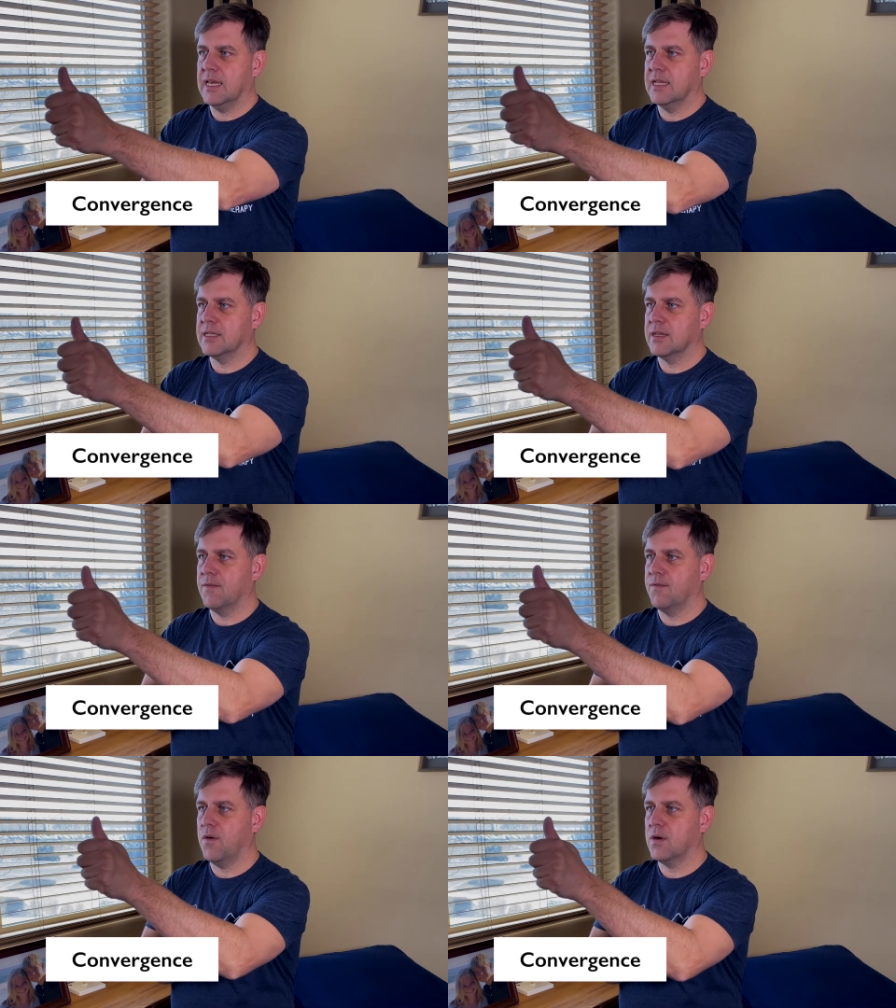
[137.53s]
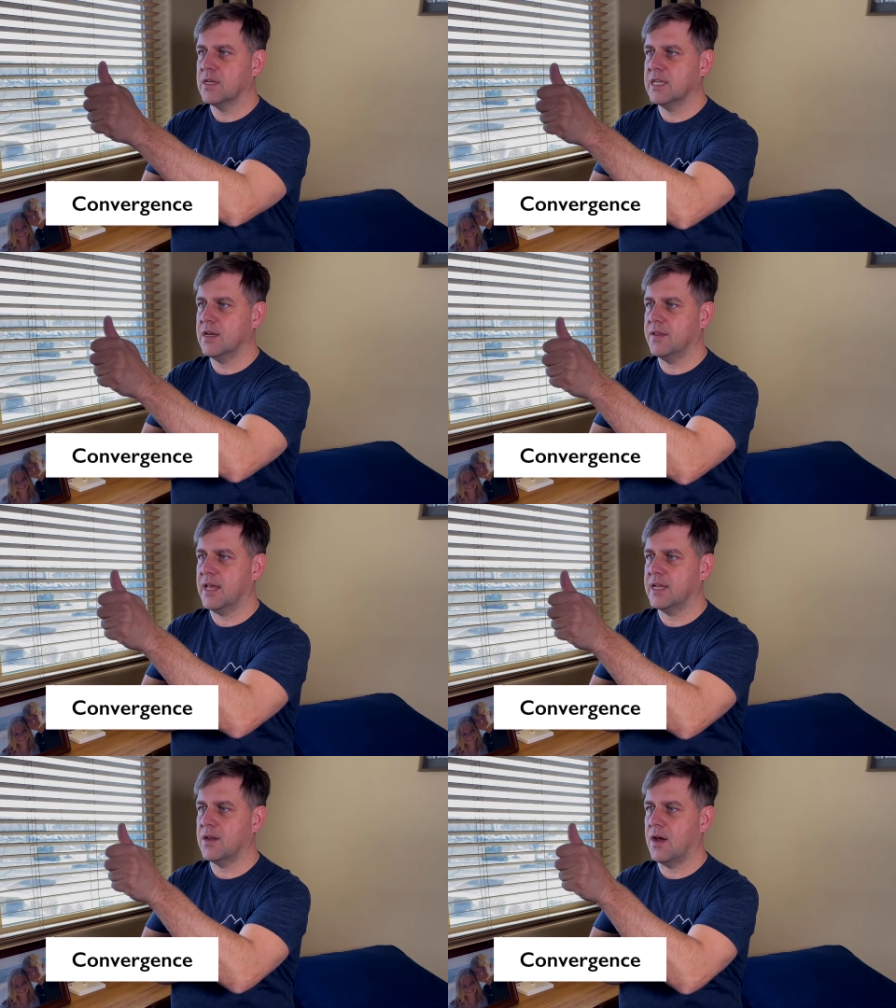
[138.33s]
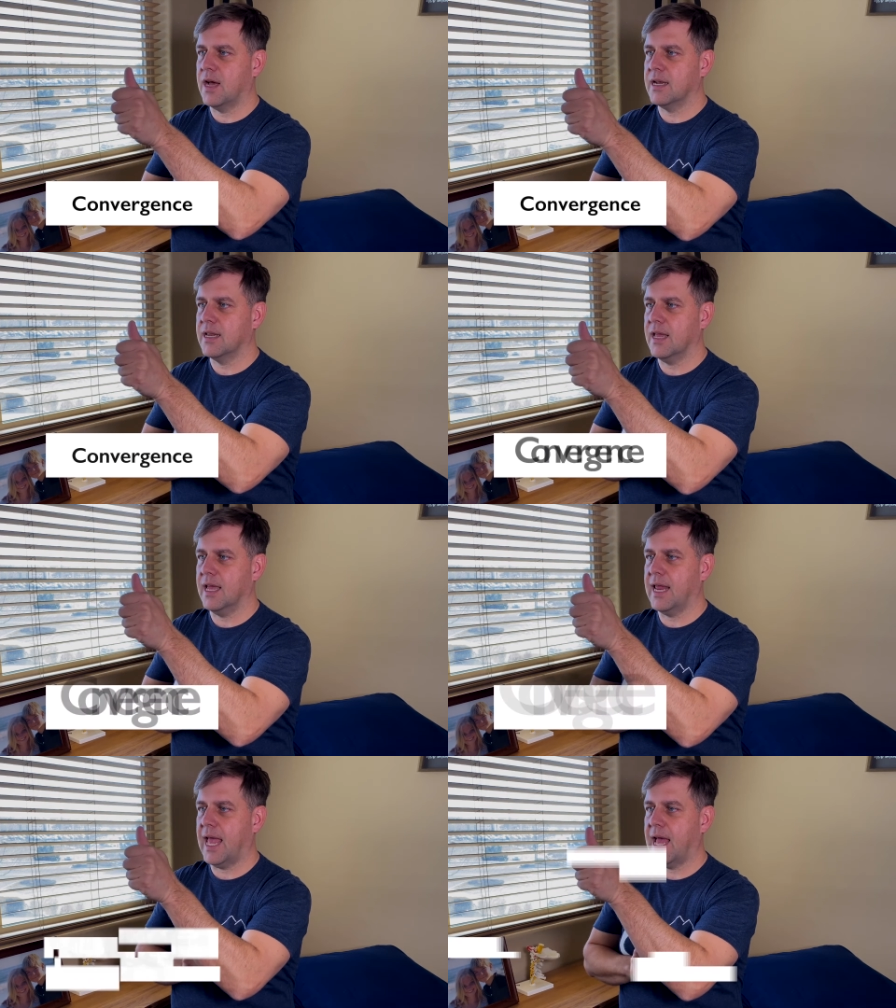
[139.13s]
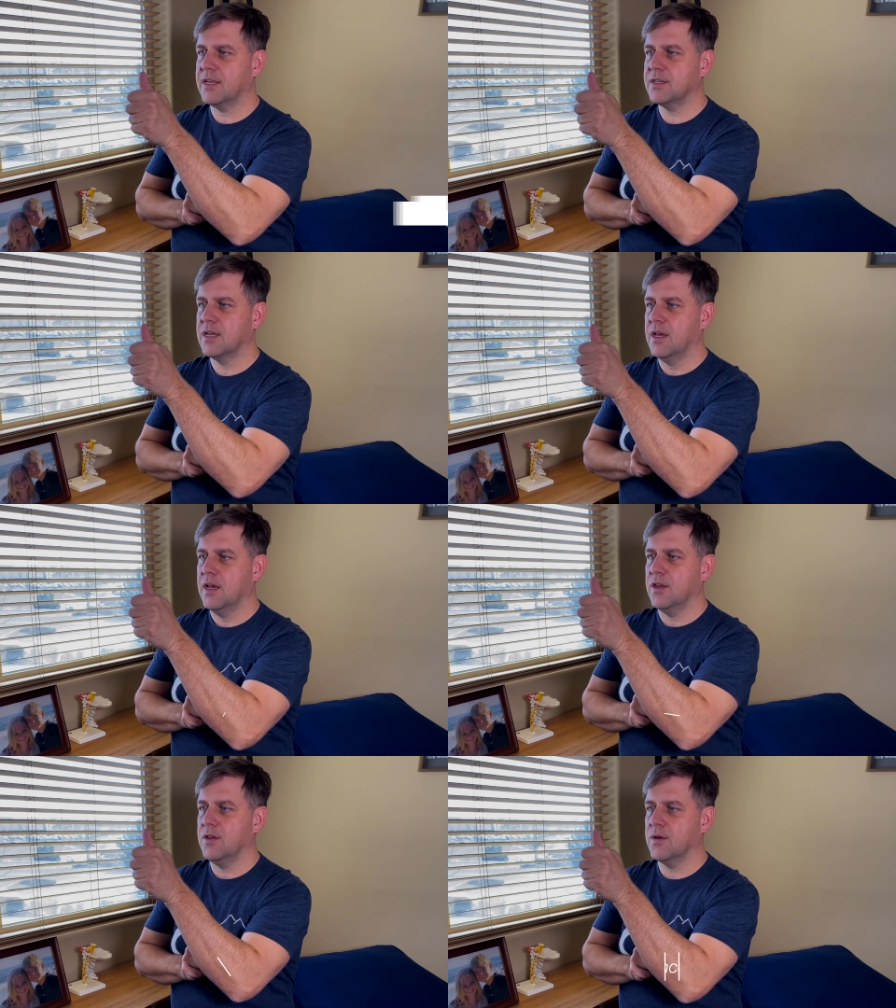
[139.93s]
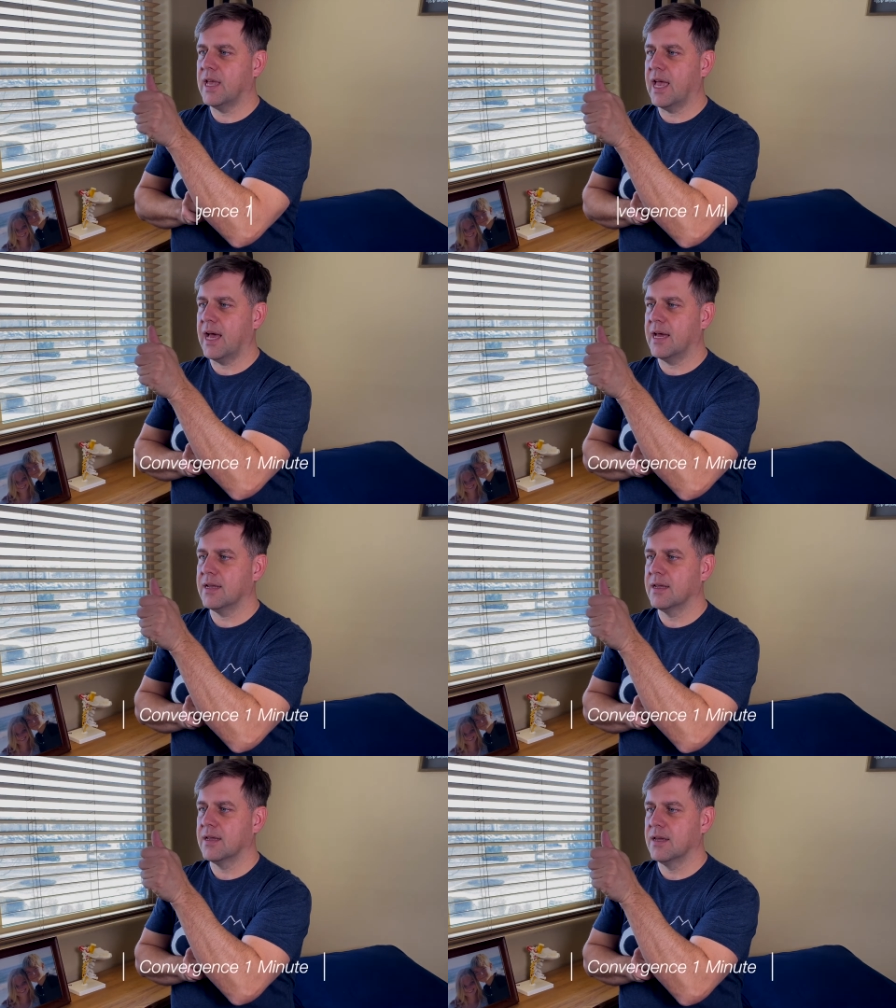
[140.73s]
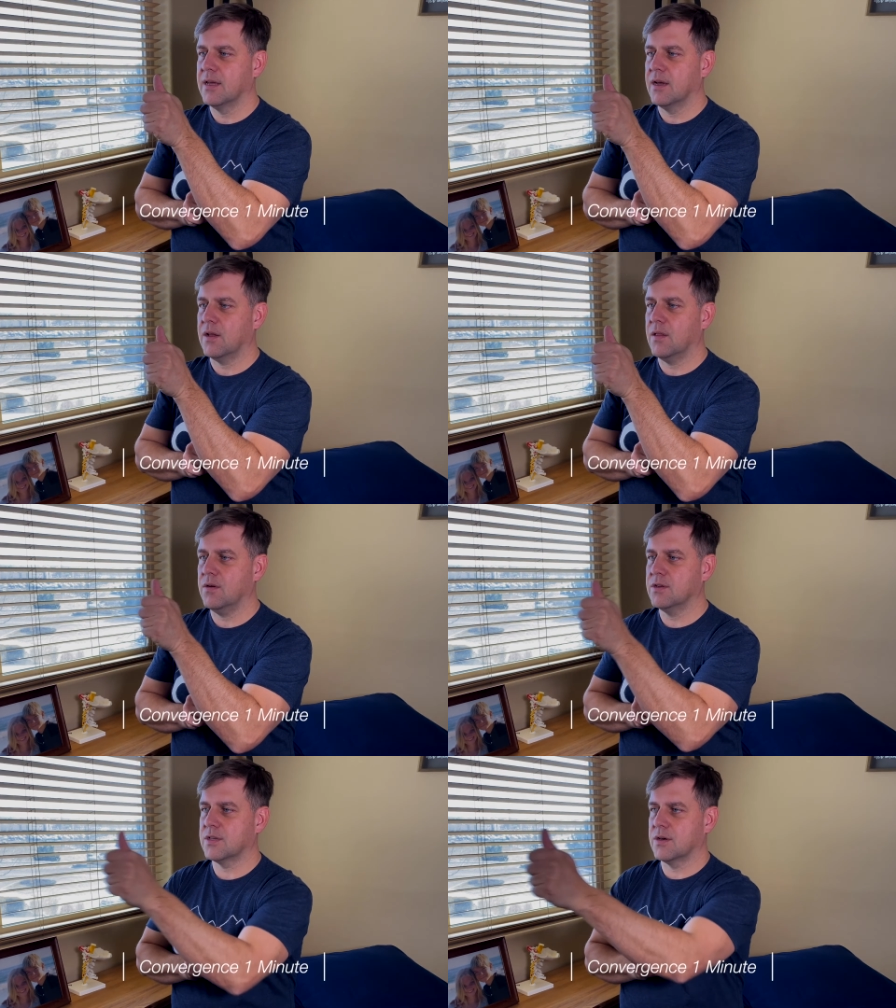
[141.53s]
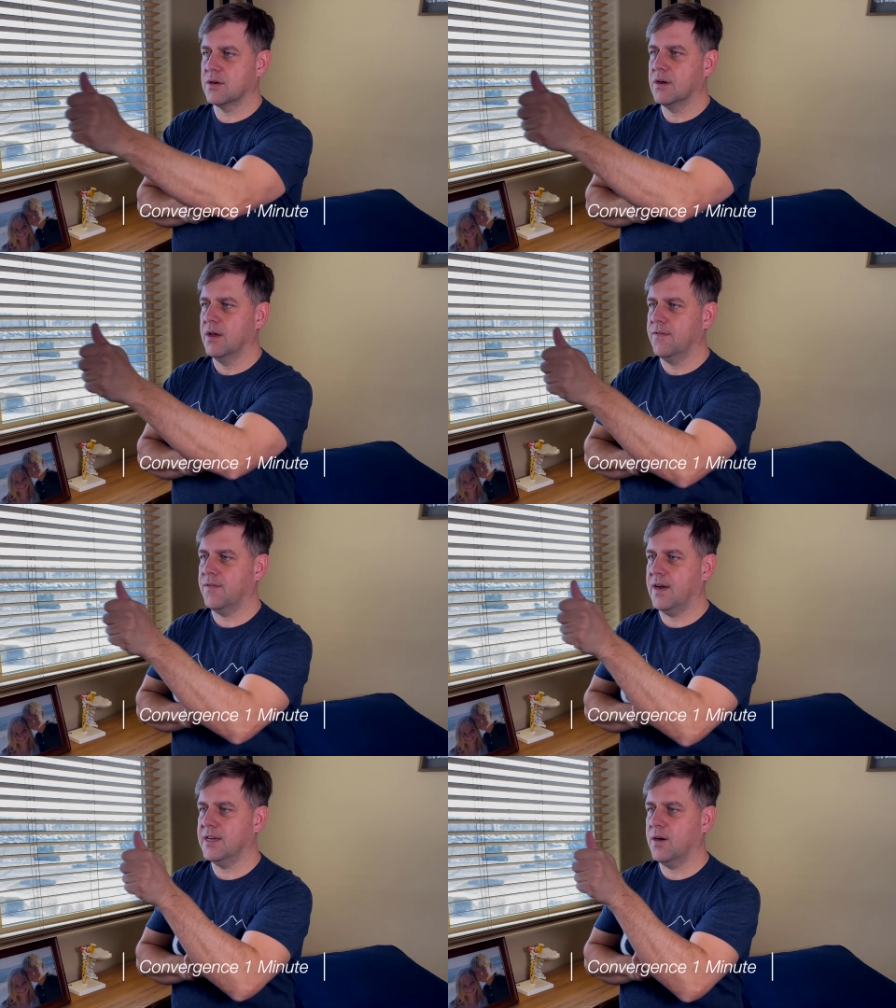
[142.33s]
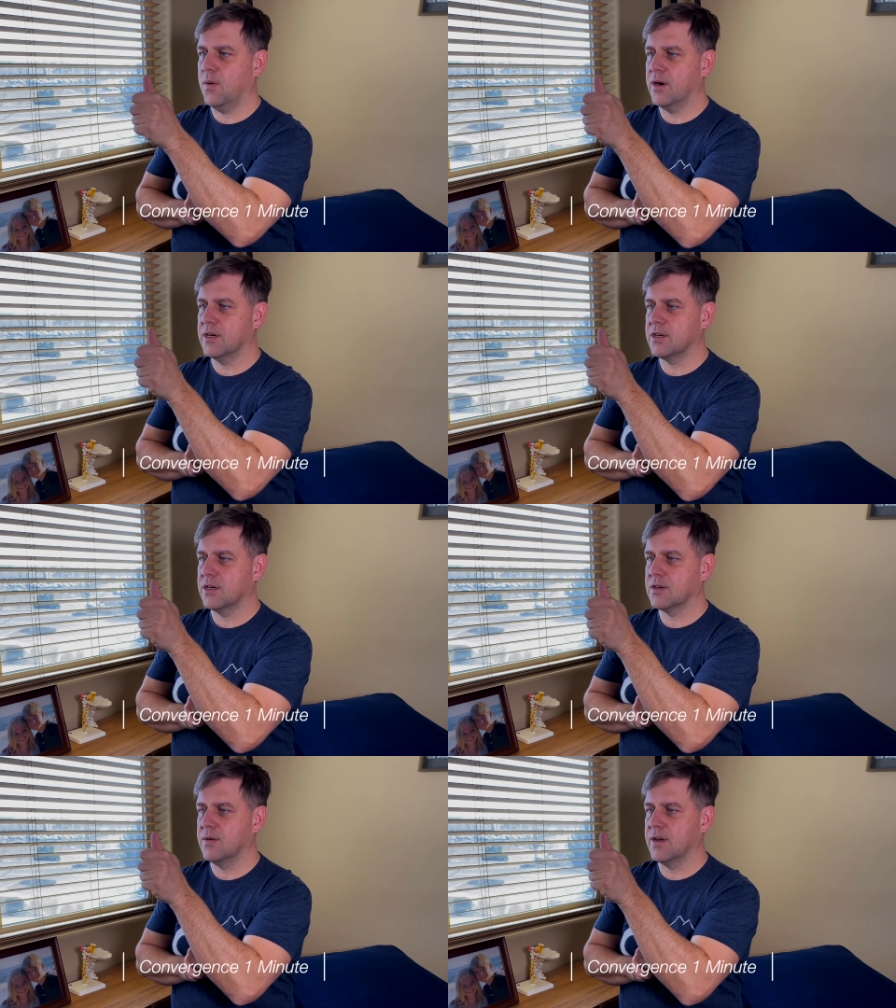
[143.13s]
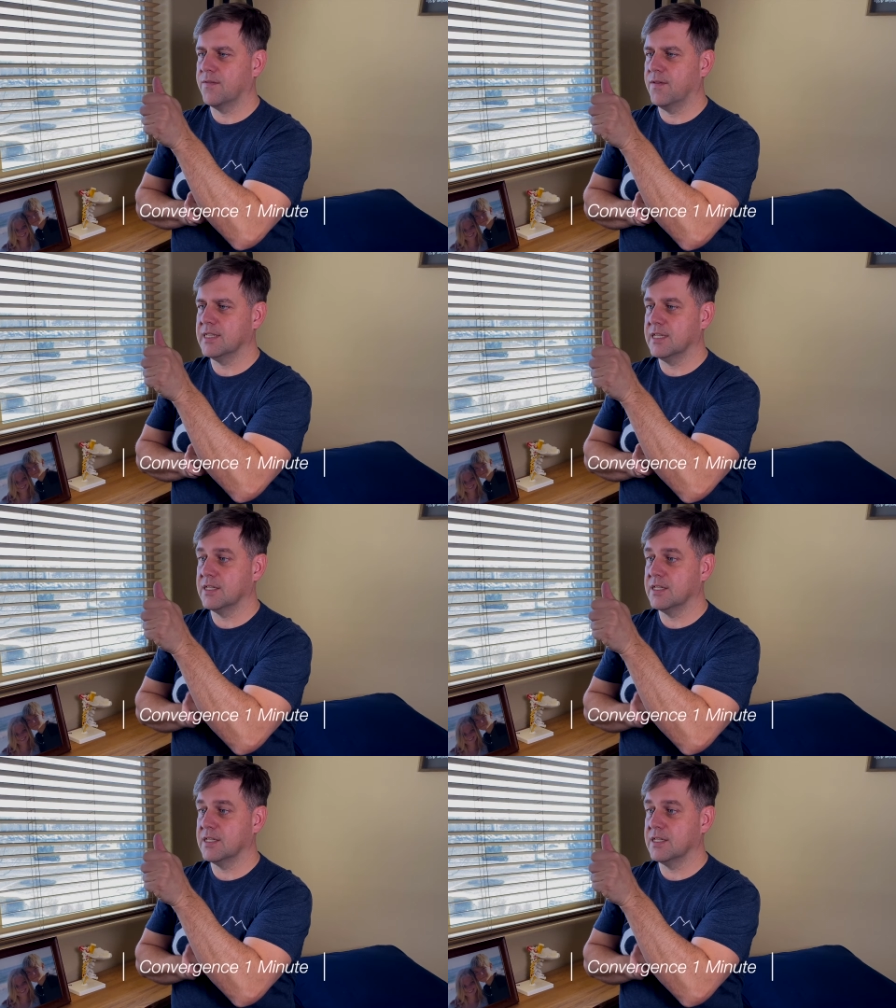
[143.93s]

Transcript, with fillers: is focusing on that dot, and as you get closer, find out where it starts going fuzzy.